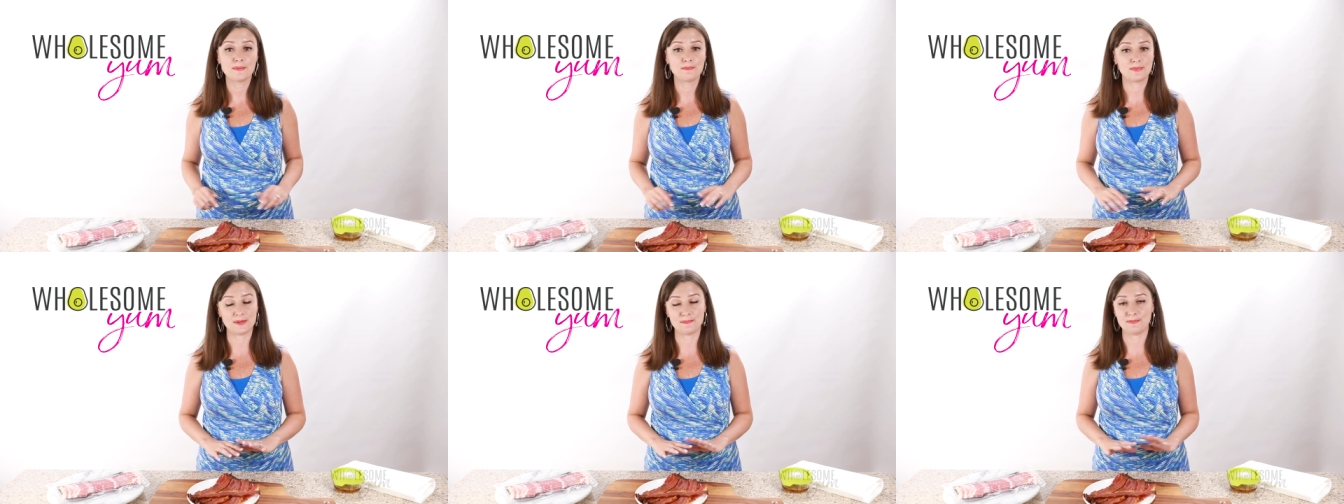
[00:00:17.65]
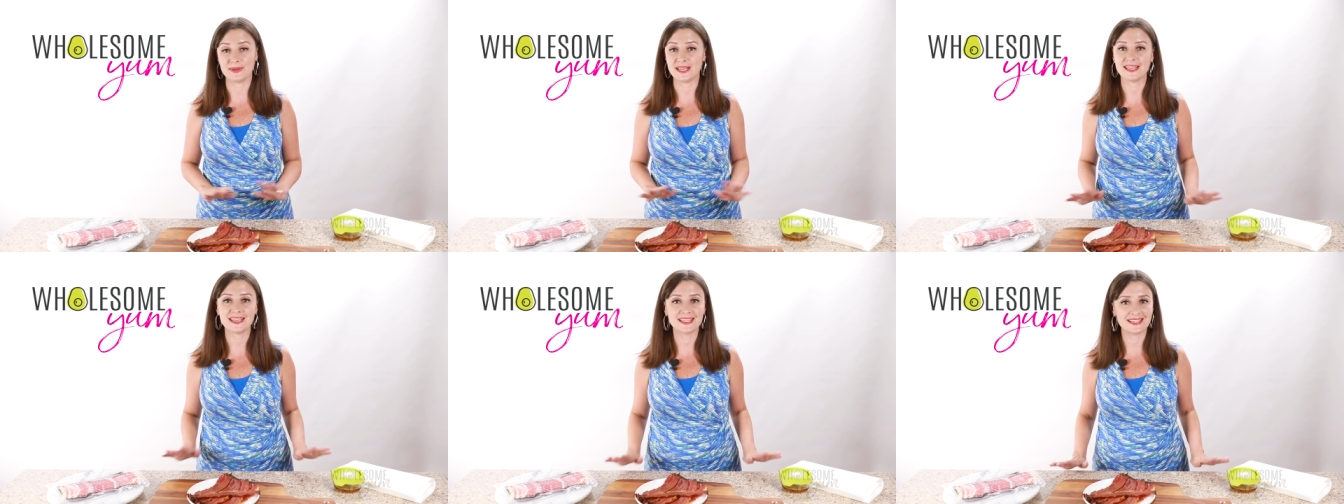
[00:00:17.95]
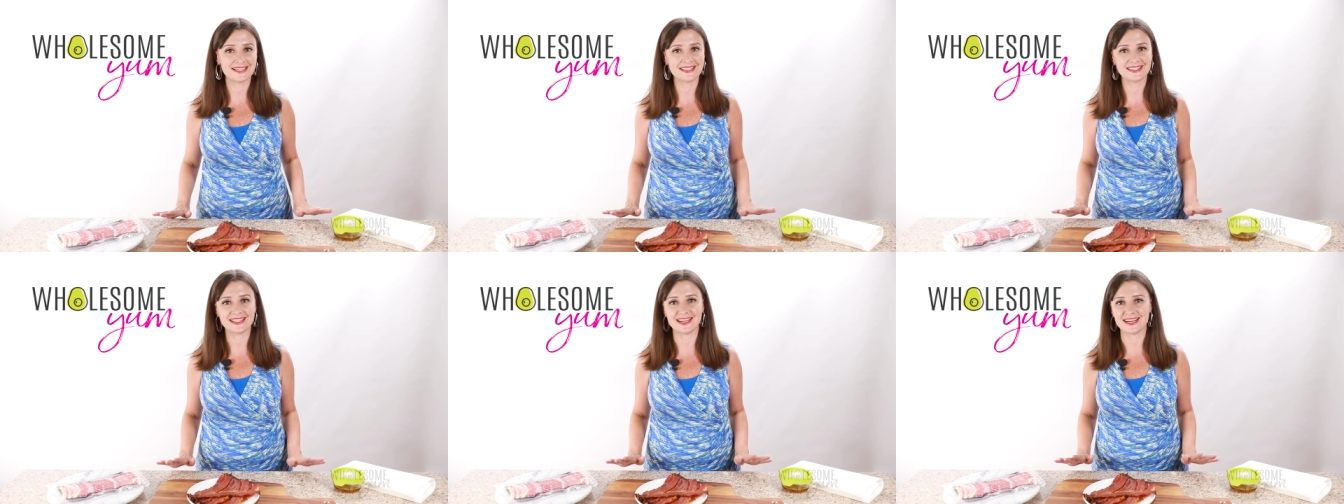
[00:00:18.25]
But
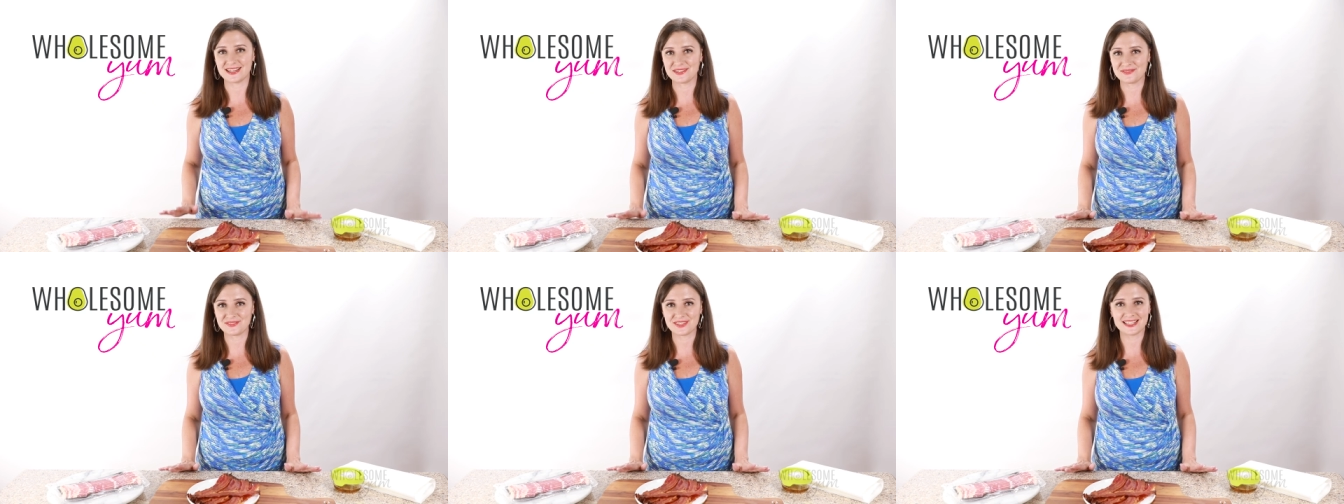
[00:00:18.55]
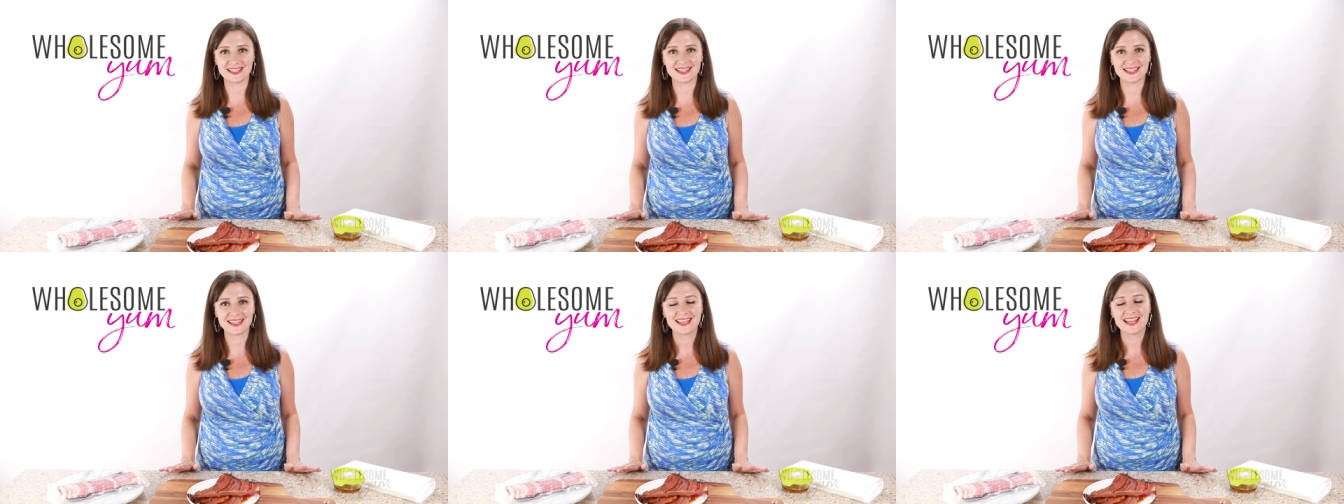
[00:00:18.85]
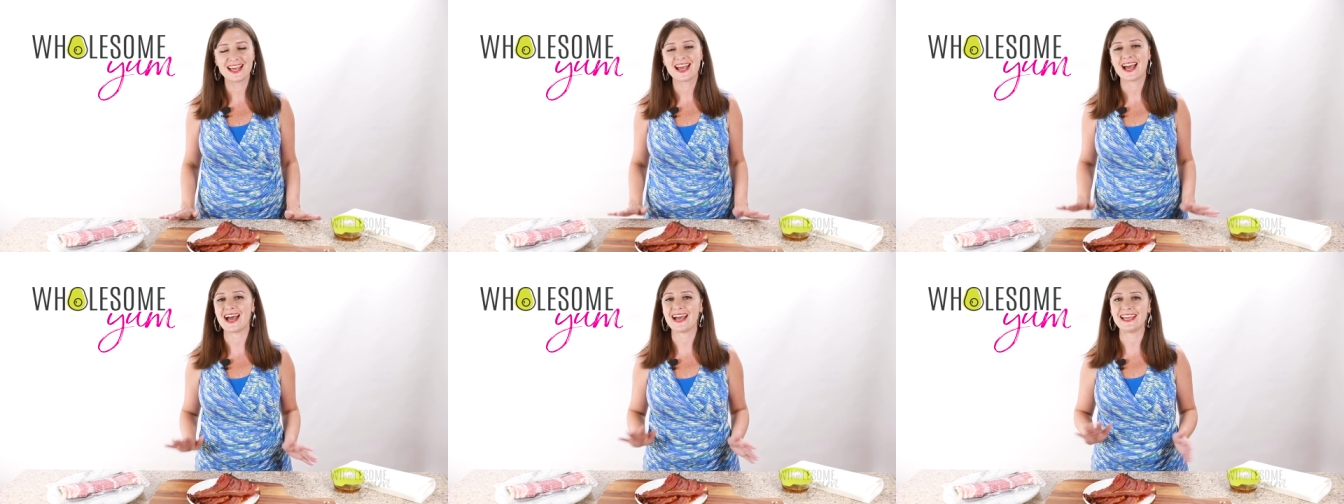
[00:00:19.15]
bacon in the oven,
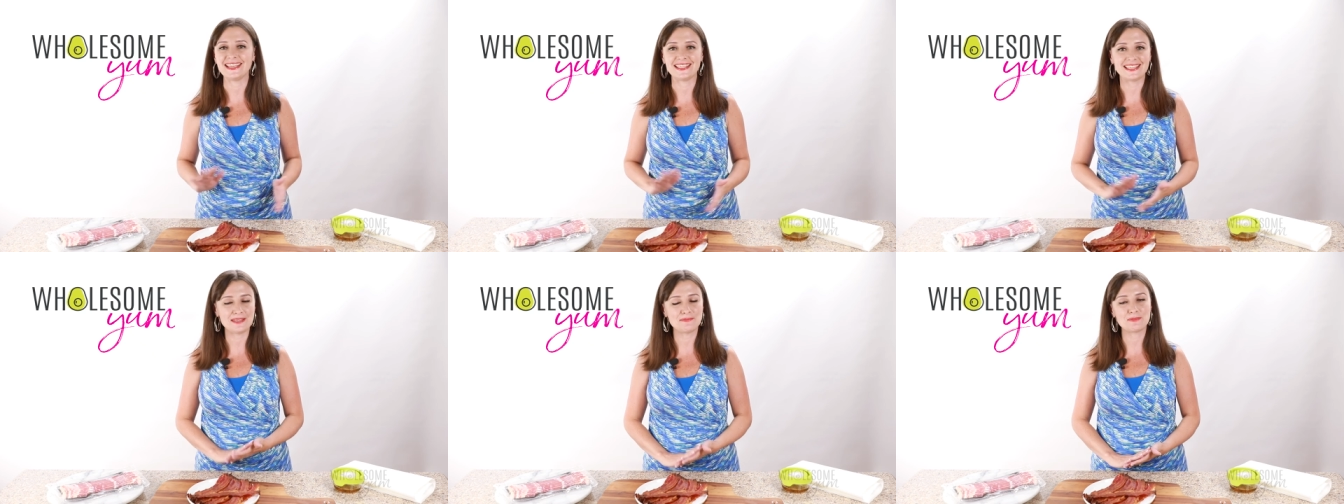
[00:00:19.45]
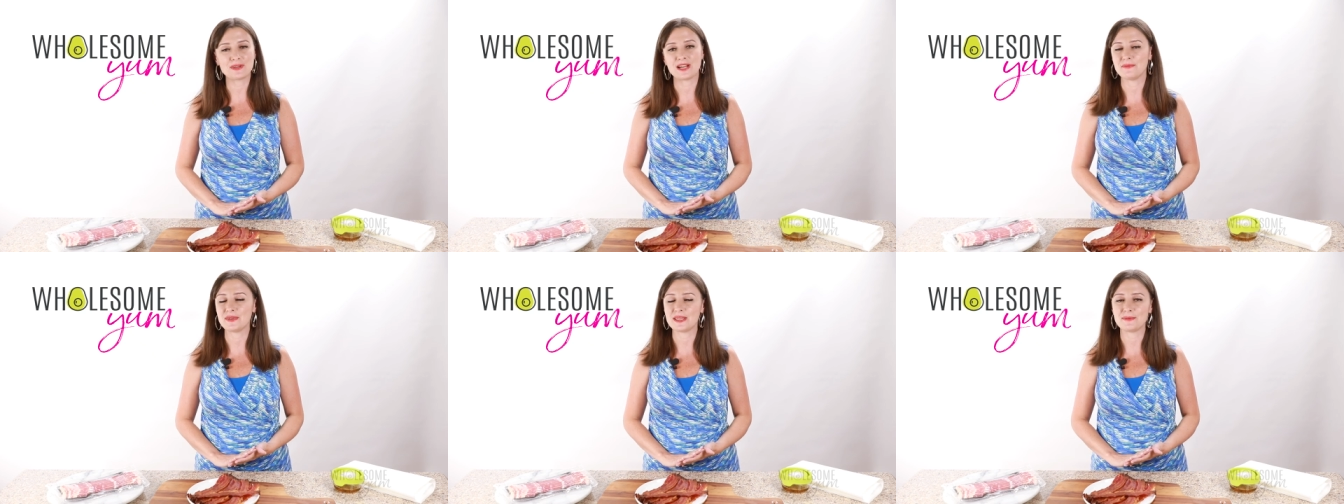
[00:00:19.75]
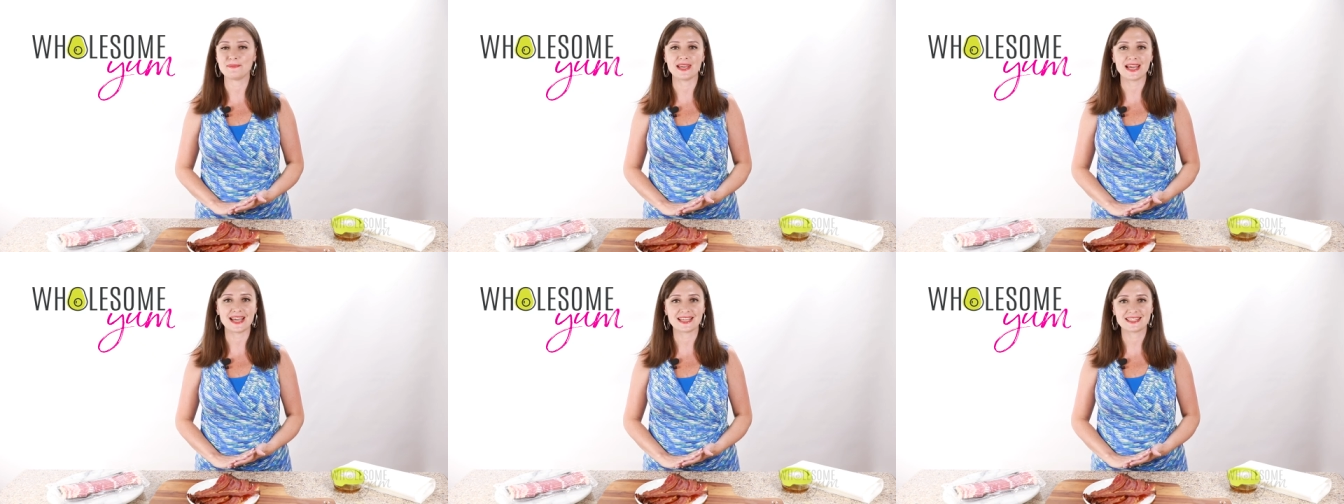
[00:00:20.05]
I keep
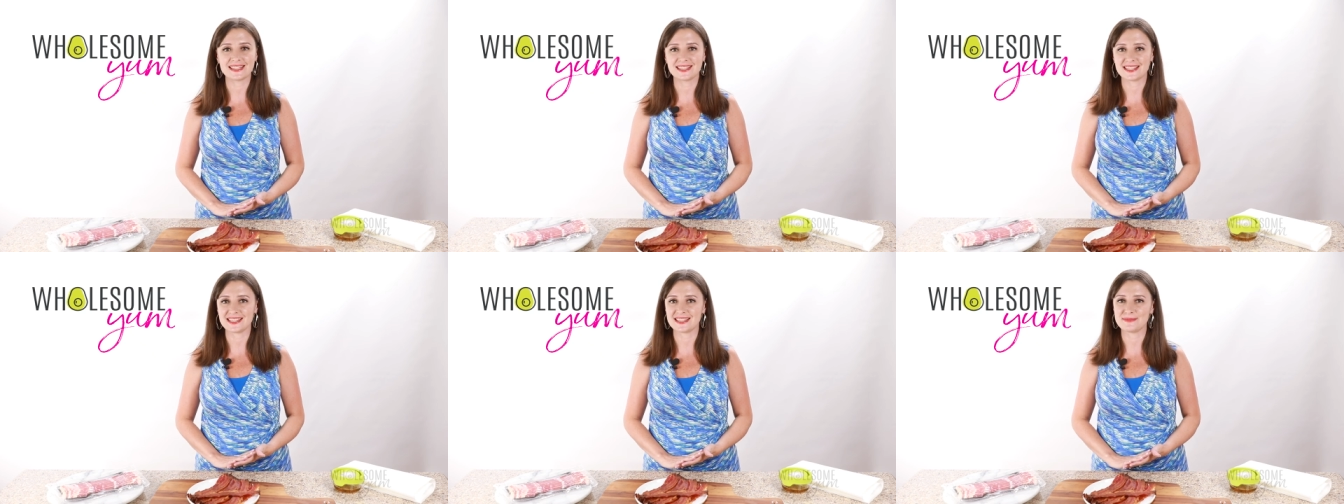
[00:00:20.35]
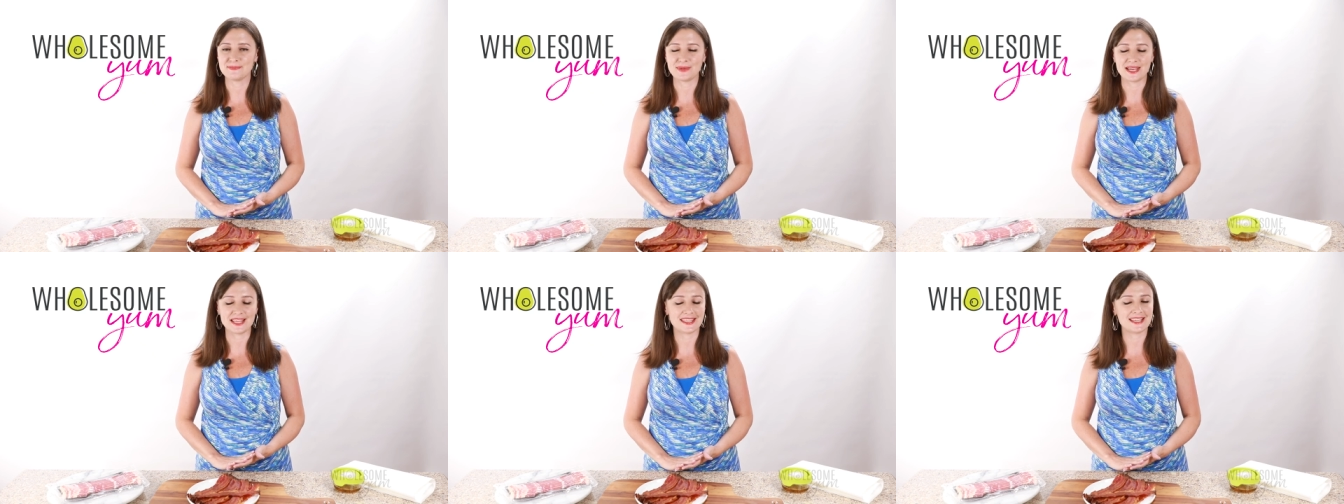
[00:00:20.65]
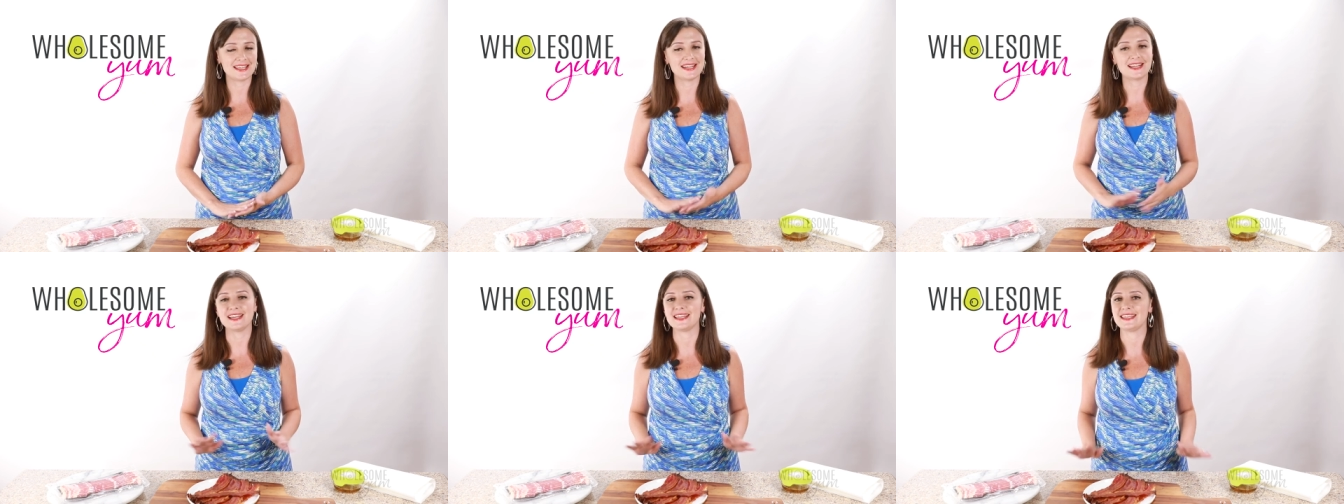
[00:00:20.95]
coming back to this
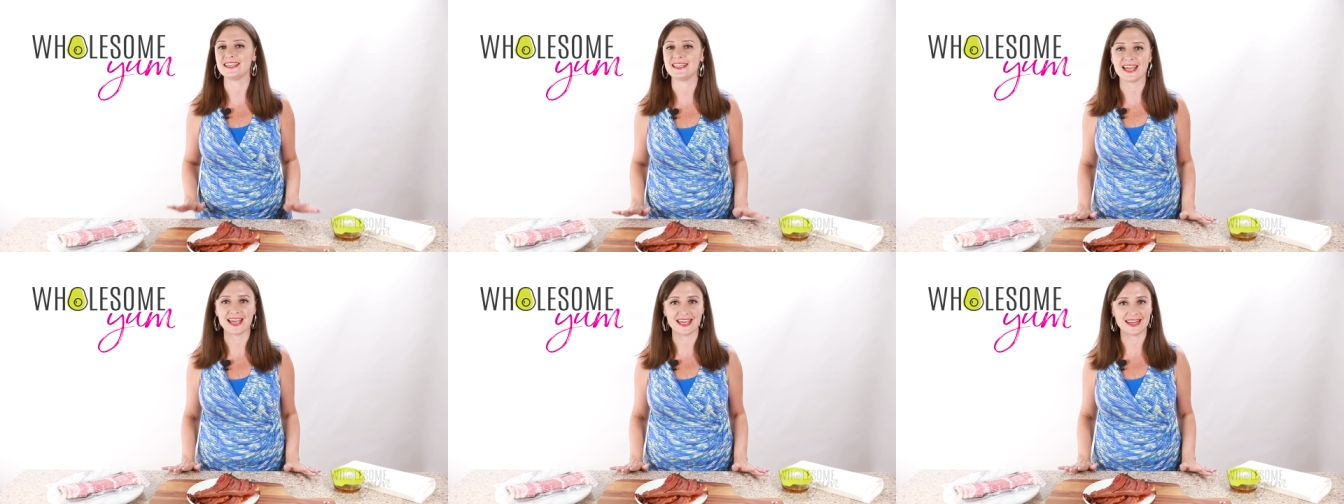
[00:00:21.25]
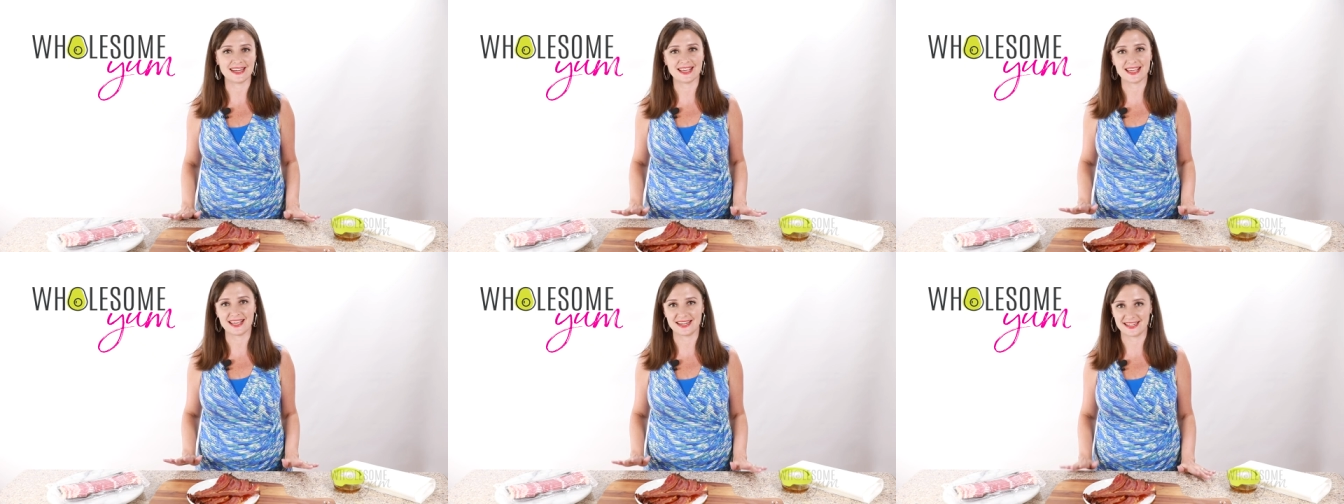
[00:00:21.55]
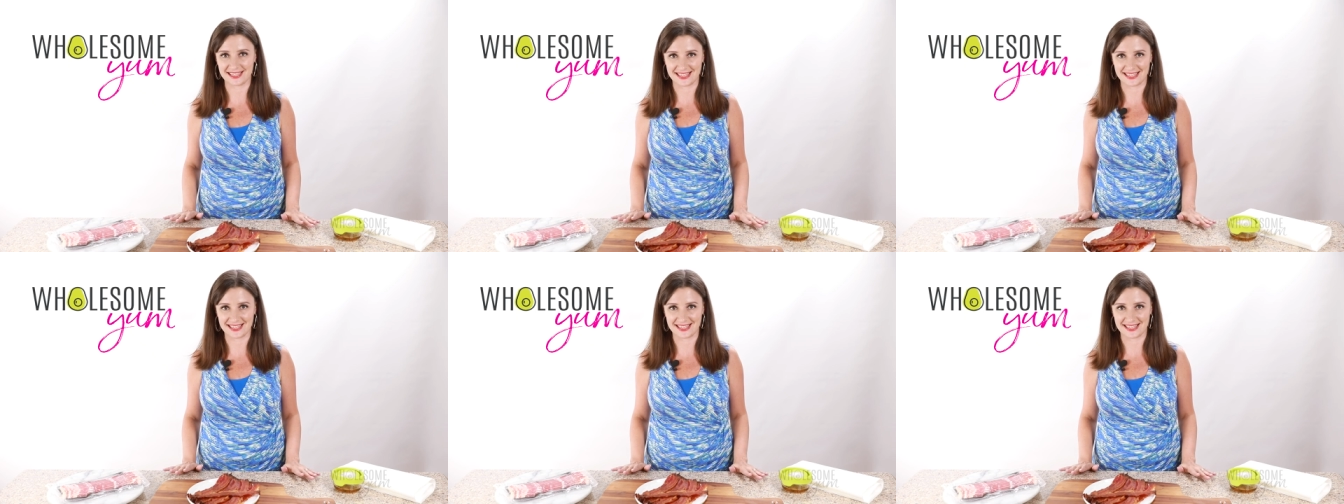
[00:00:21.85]
method again and